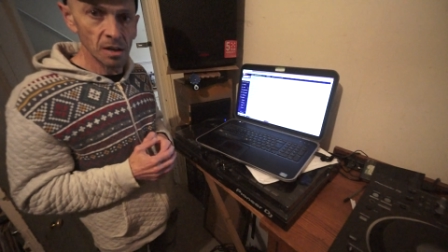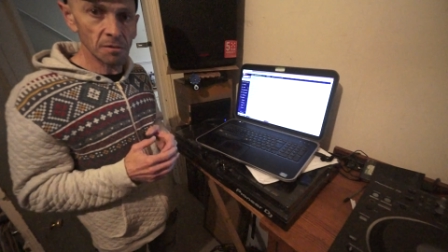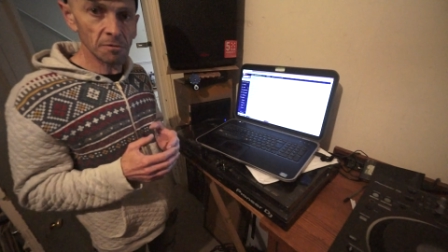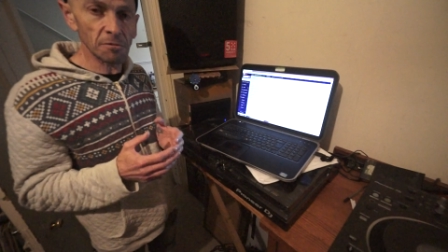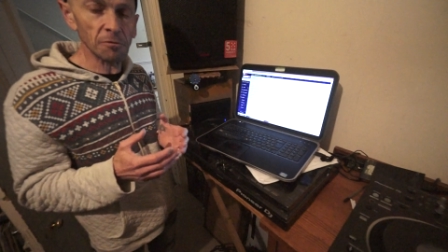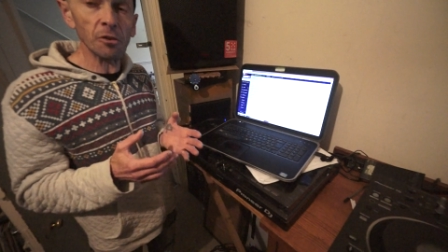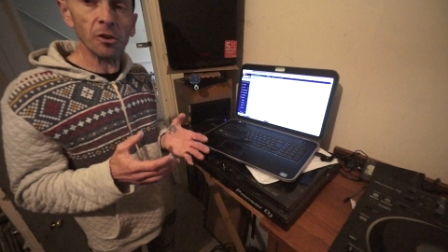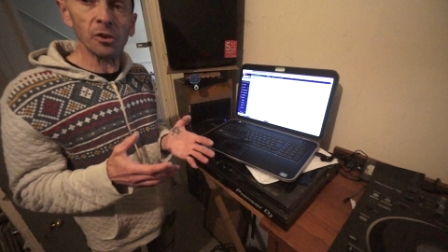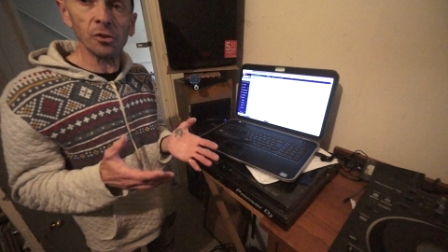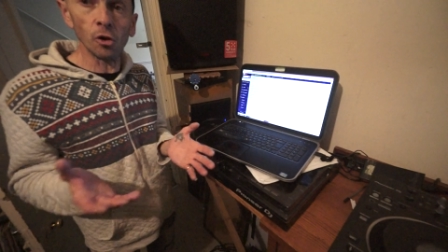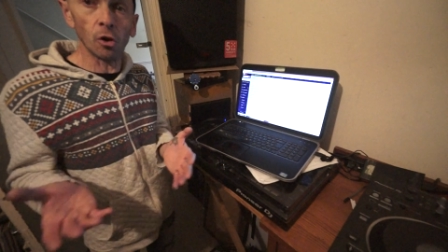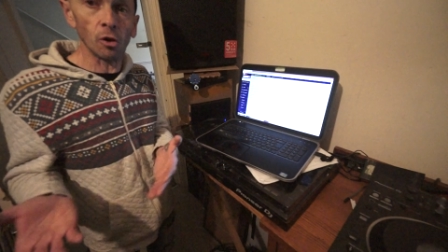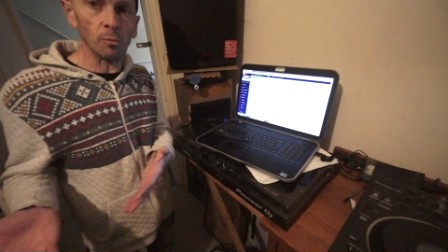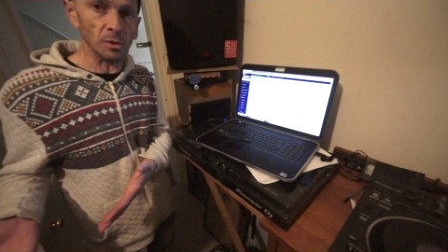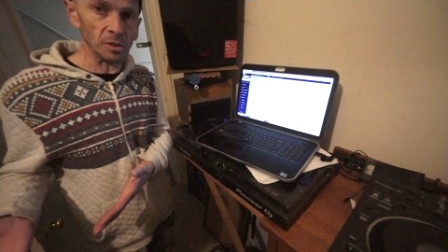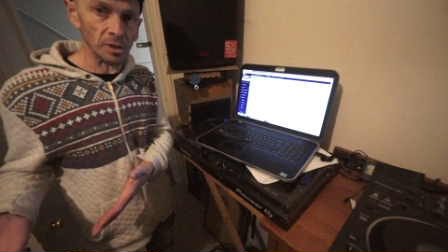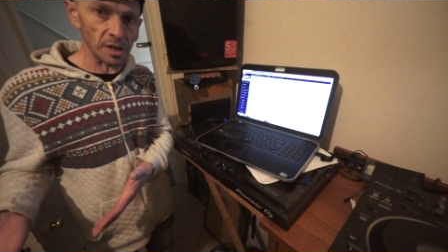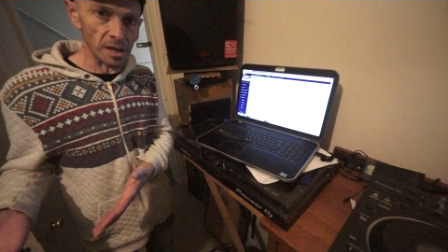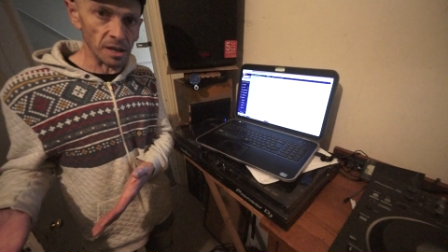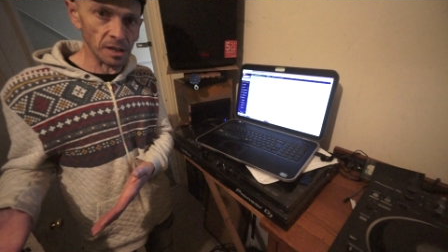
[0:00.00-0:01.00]
for a
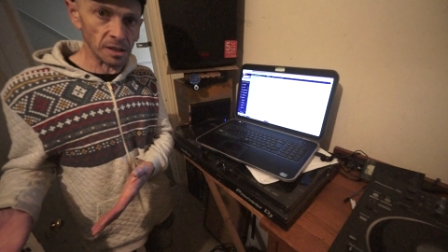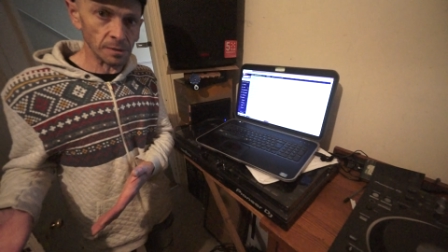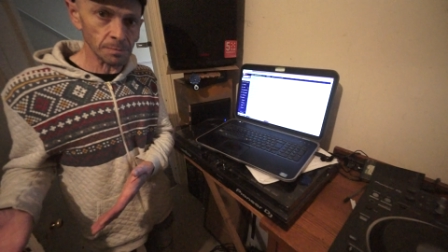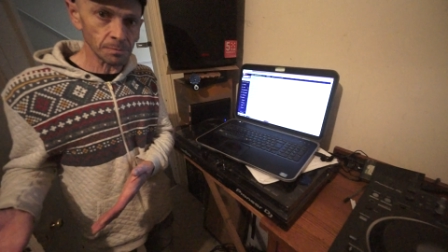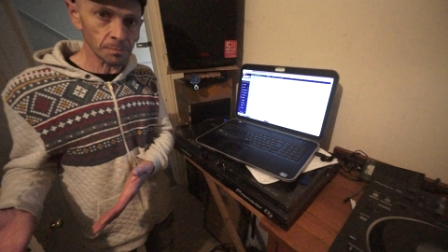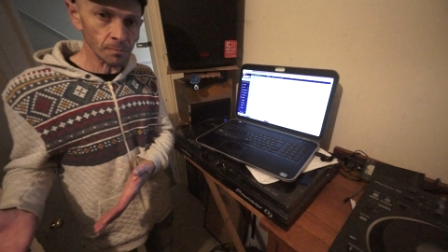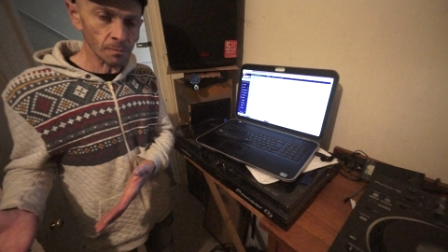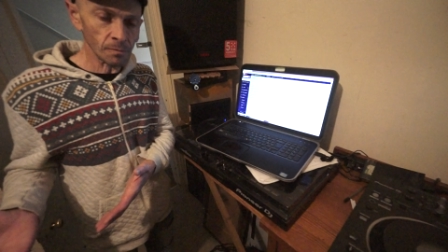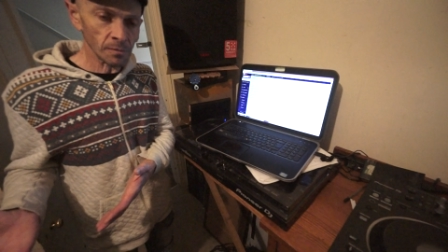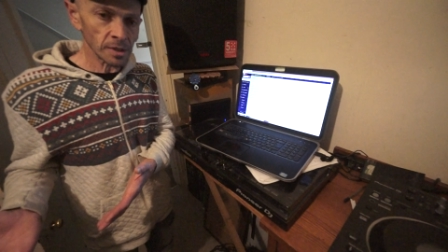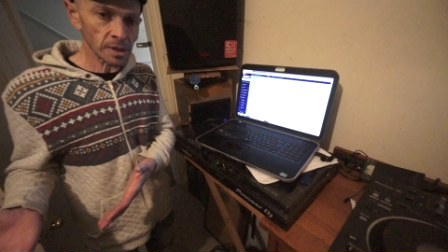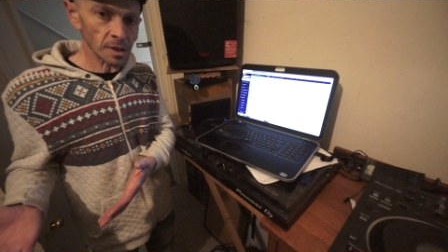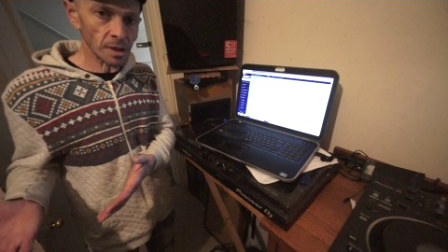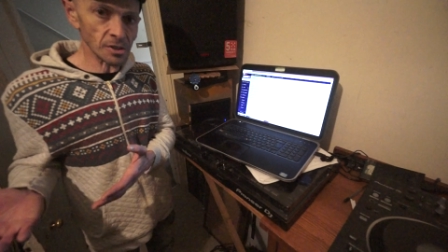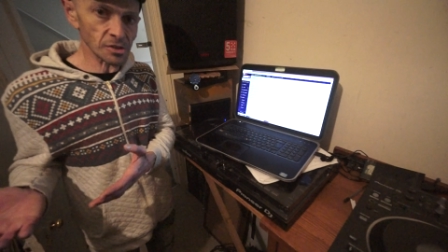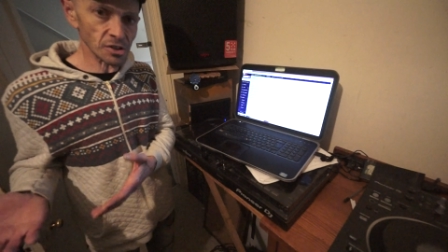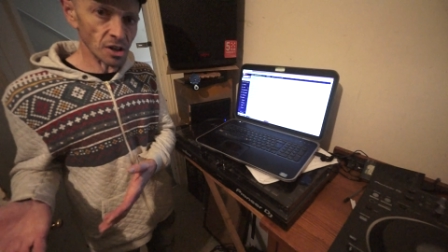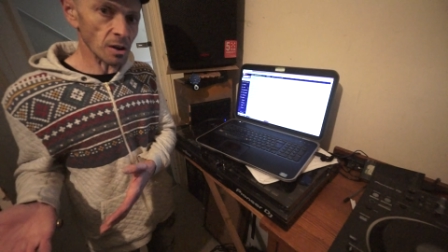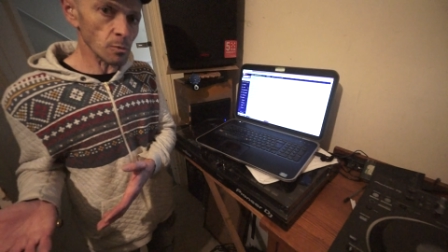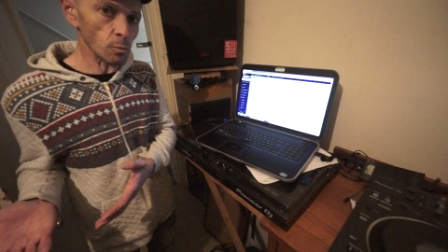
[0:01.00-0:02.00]
normal gig
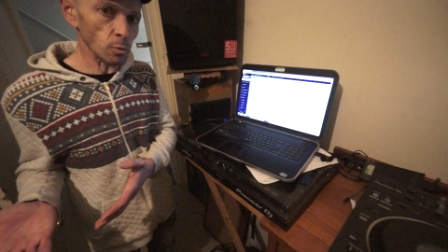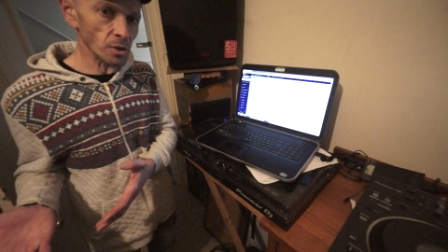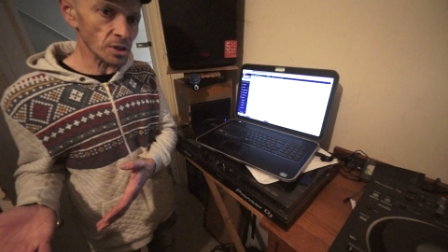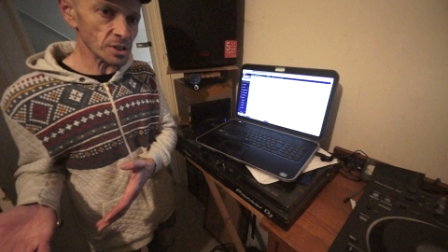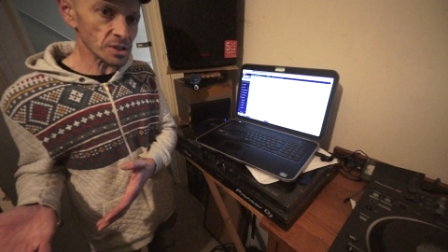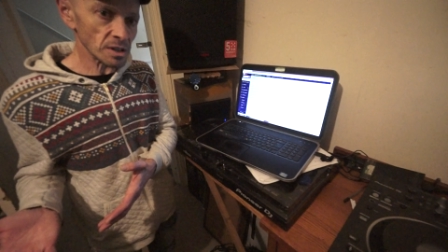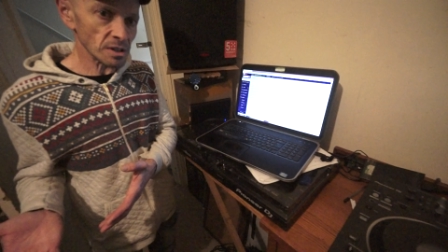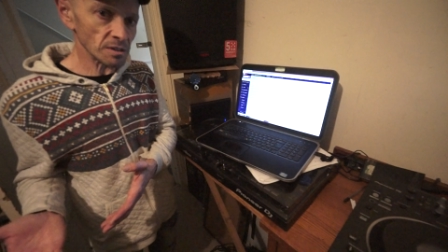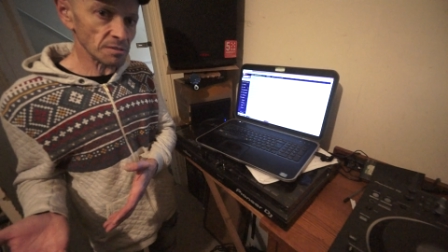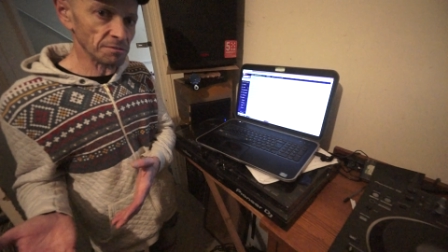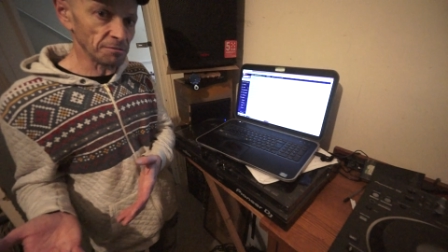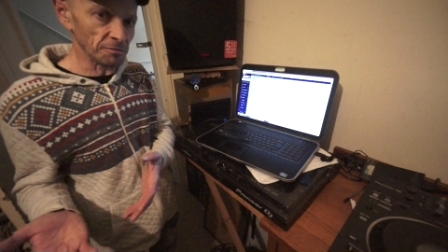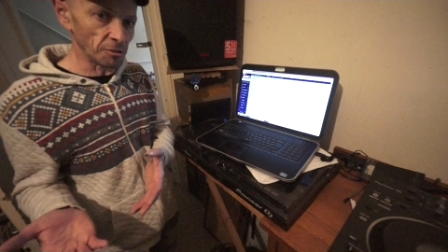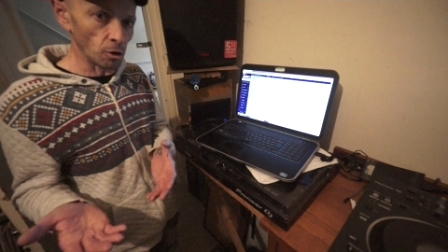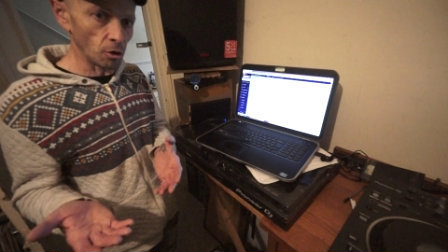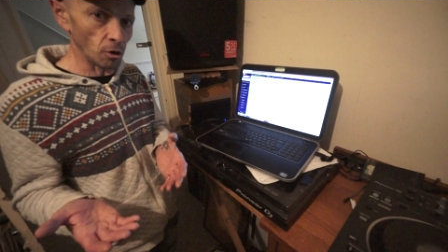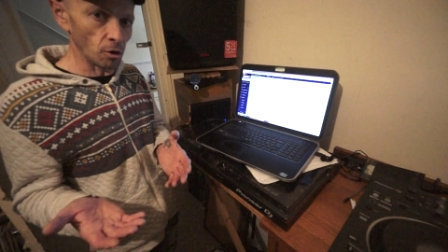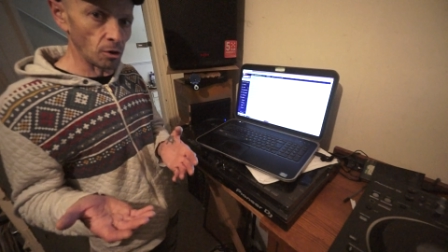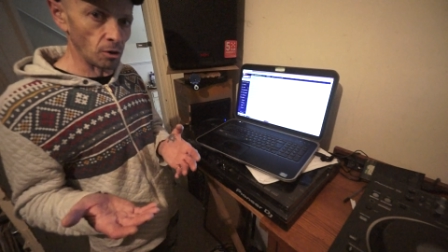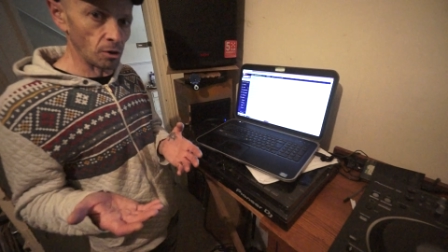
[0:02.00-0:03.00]
as I would
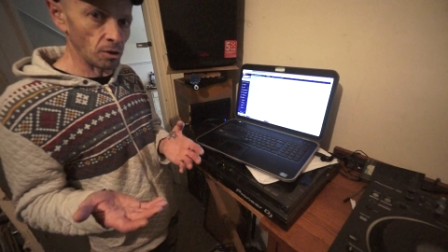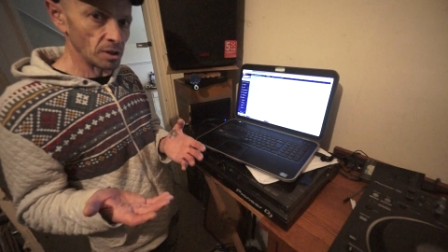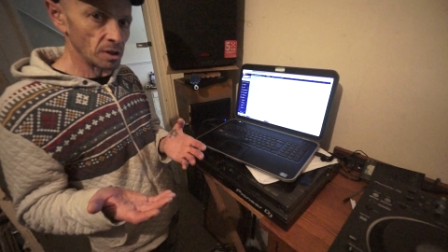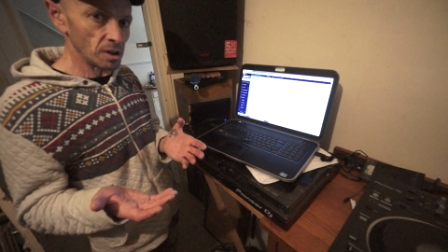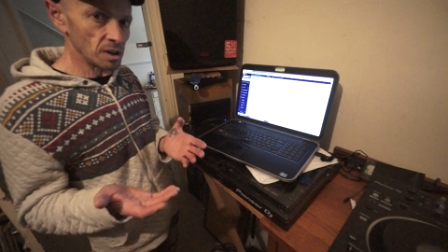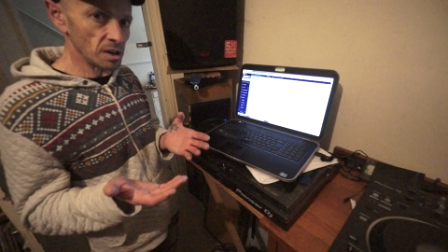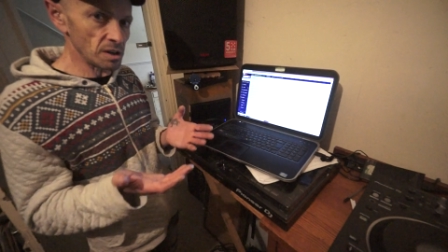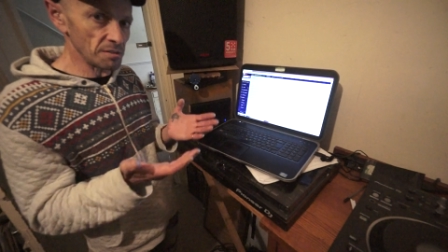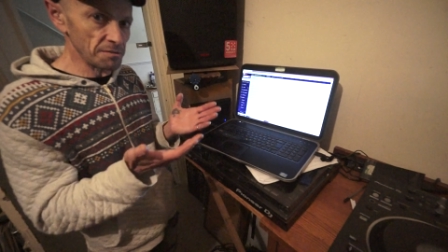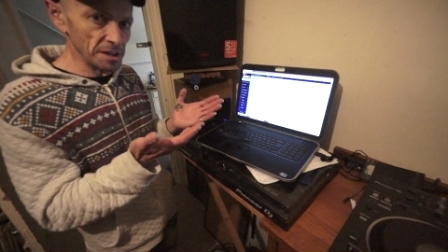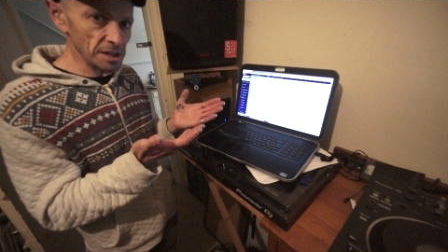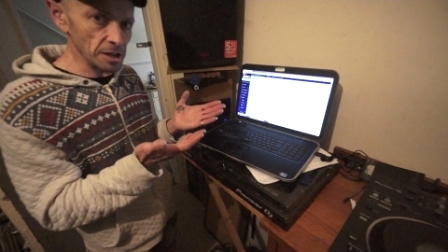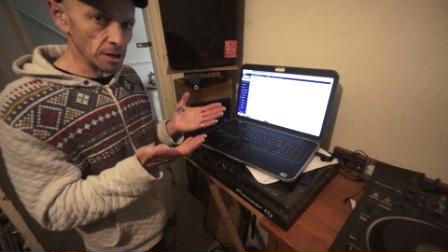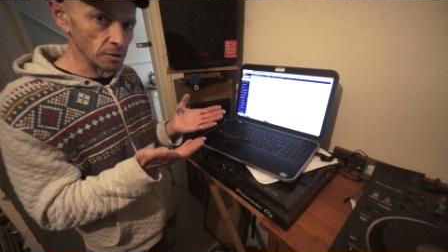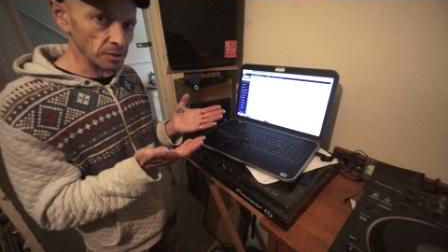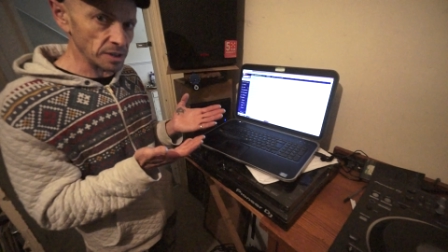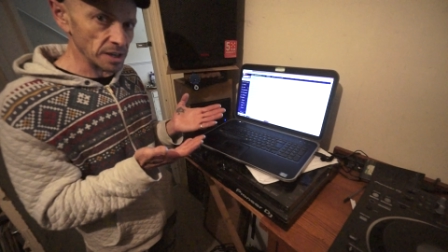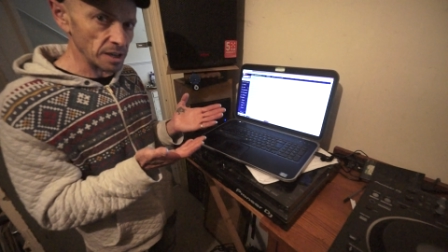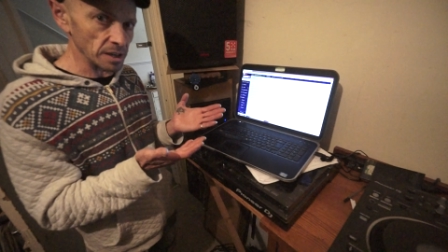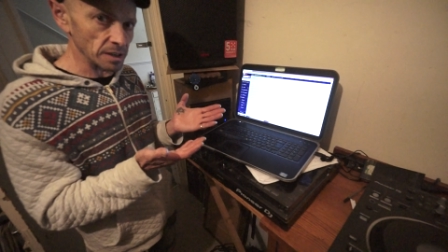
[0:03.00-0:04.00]
for a
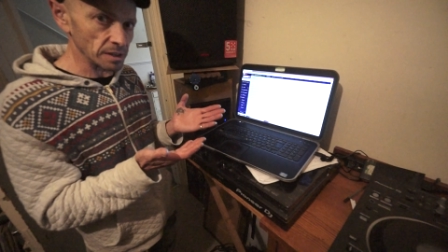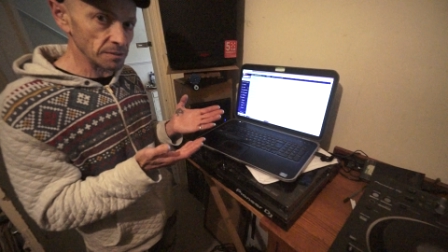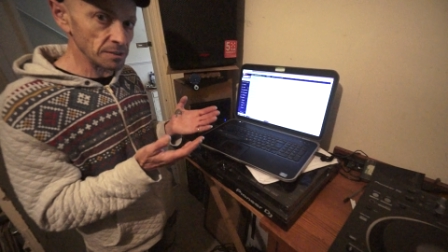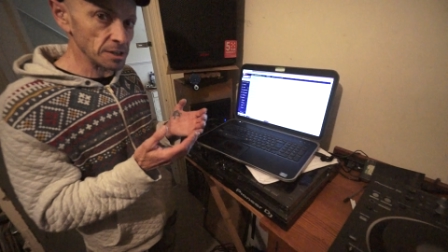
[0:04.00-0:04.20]
video gig.